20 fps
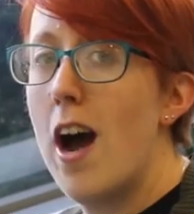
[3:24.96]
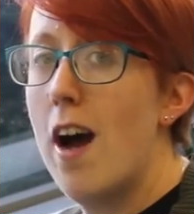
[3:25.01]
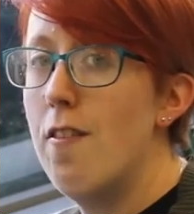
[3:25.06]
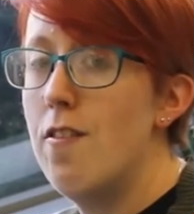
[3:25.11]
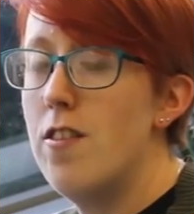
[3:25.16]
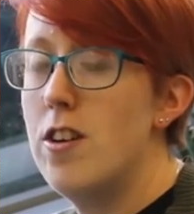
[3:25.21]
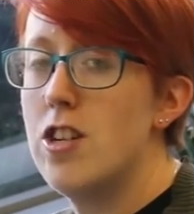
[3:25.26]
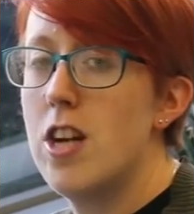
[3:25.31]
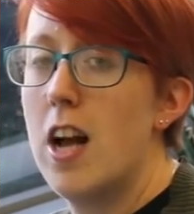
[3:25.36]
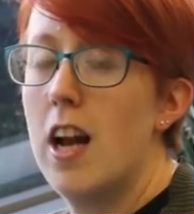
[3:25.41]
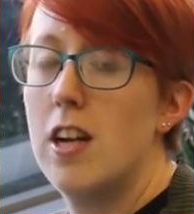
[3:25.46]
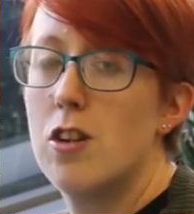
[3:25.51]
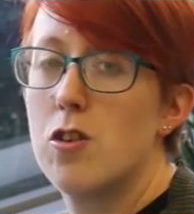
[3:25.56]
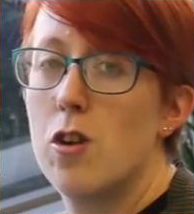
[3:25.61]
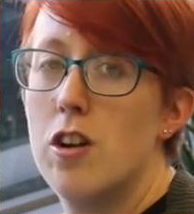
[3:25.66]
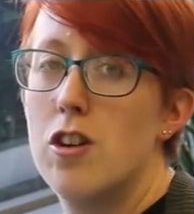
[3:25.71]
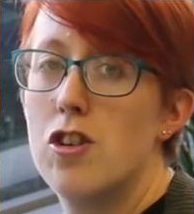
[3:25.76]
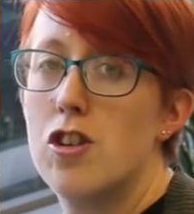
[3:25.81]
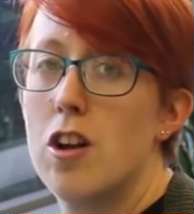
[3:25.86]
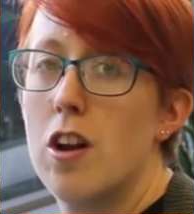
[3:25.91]
average
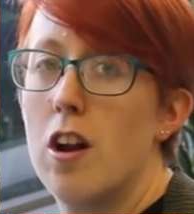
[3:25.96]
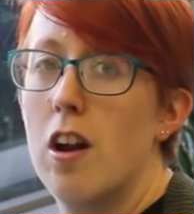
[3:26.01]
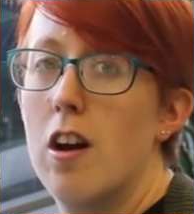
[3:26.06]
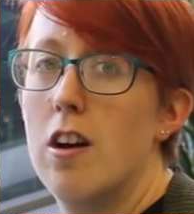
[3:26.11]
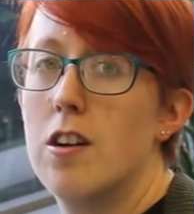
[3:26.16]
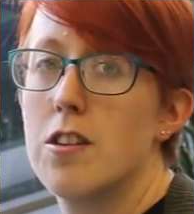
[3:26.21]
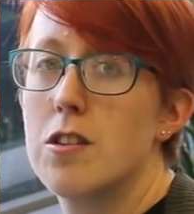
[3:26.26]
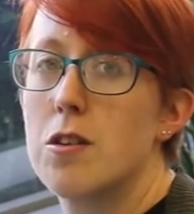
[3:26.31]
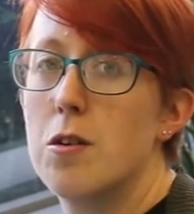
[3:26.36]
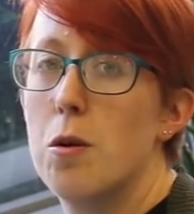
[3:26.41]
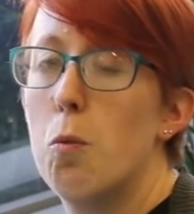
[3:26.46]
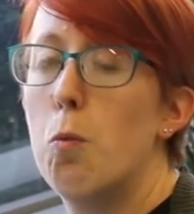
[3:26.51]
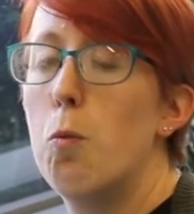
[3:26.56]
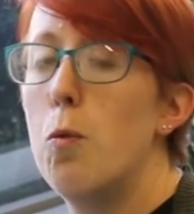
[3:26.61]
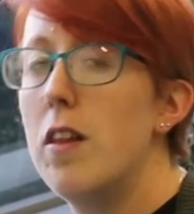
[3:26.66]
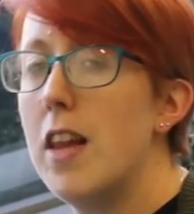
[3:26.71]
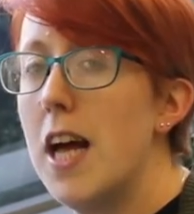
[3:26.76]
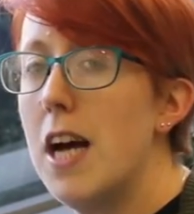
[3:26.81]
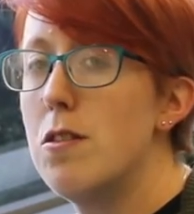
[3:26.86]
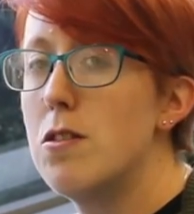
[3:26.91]
electronic journal article
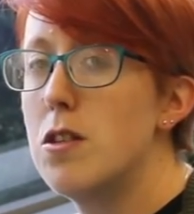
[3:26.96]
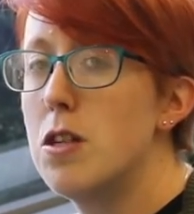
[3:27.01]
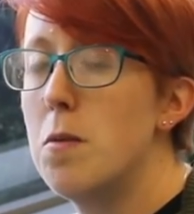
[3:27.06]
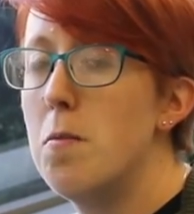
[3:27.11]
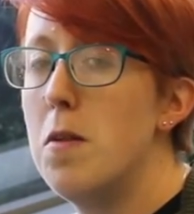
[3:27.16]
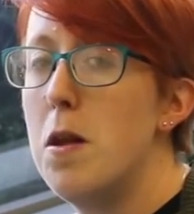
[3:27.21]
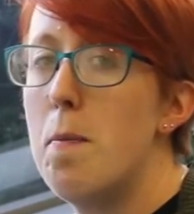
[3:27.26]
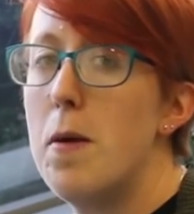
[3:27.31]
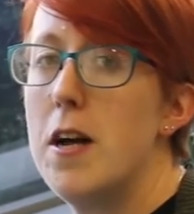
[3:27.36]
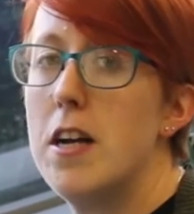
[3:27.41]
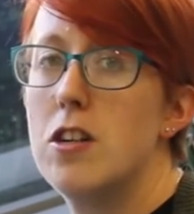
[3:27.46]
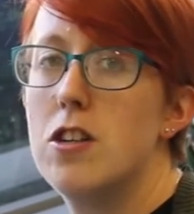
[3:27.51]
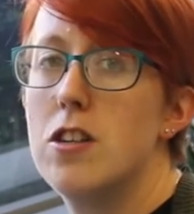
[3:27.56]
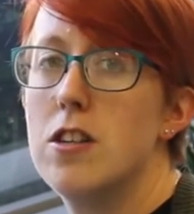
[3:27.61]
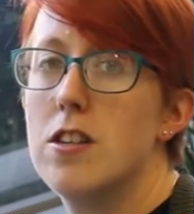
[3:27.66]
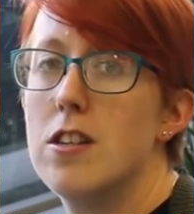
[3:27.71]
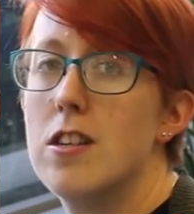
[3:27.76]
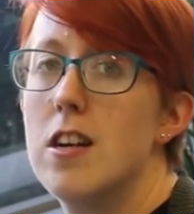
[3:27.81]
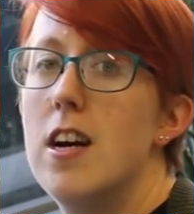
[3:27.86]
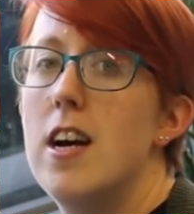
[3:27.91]
without too many
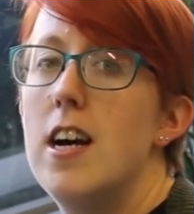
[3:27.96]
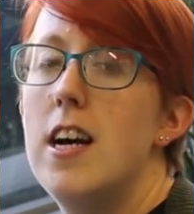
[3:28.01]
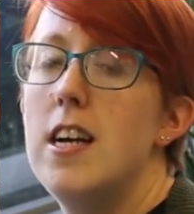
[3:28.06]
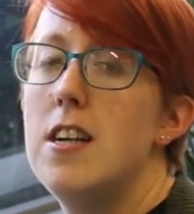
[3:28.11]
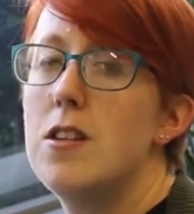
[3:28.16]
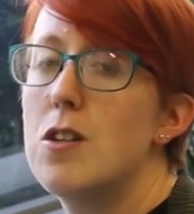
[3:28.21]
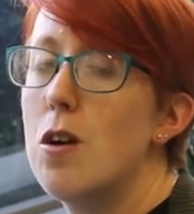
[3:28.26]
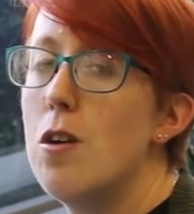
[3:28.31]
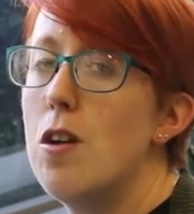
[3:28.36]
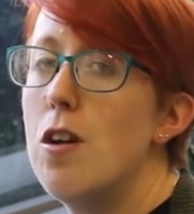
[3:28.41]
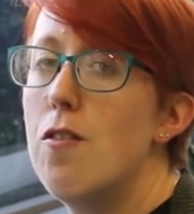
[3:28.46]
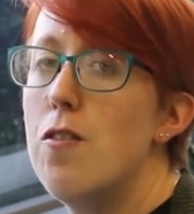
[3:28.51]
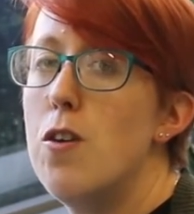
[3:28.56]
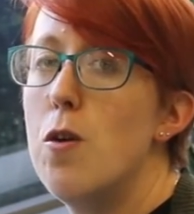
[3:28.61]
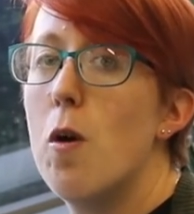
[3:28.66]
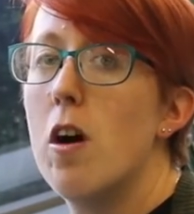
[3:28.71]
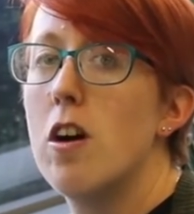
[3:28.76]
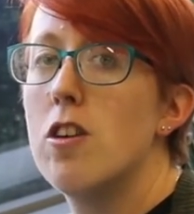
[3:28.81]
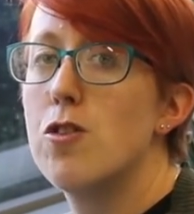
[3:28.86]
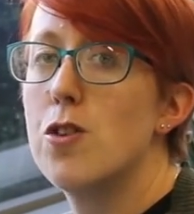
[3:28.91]
pictures is only a few
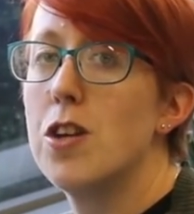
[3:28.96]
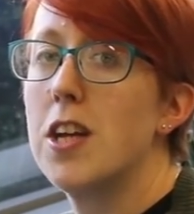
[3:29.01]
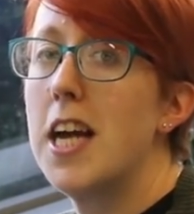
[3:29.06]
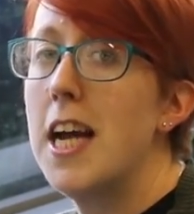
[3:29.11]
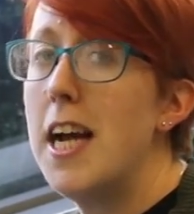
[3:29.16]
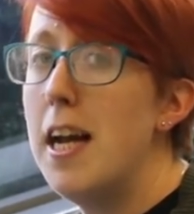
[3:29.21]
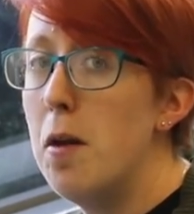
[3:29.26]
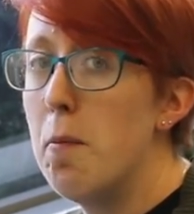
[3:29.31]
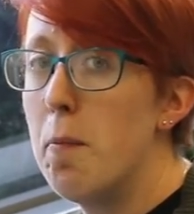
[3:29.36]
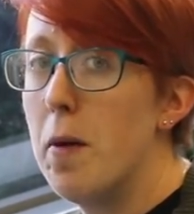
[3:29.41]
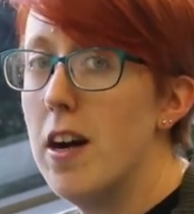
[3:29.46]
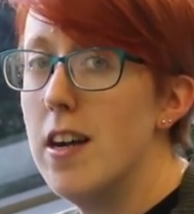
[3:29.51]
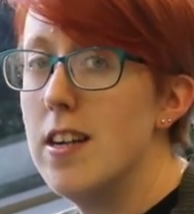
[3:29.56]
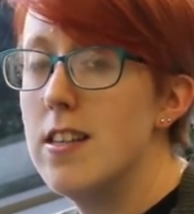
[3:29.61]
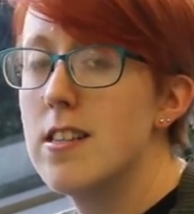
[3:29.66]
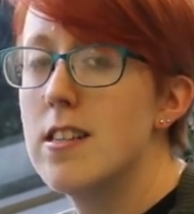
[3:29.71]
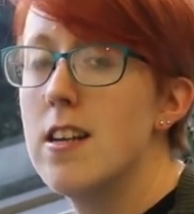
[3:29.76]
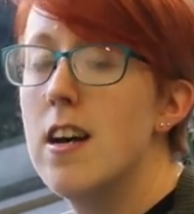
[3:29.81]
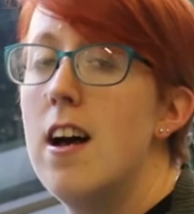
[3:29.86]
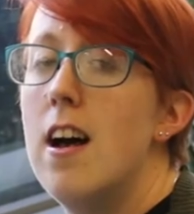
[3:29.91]
hundred
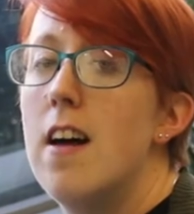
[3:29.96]
kilobytes,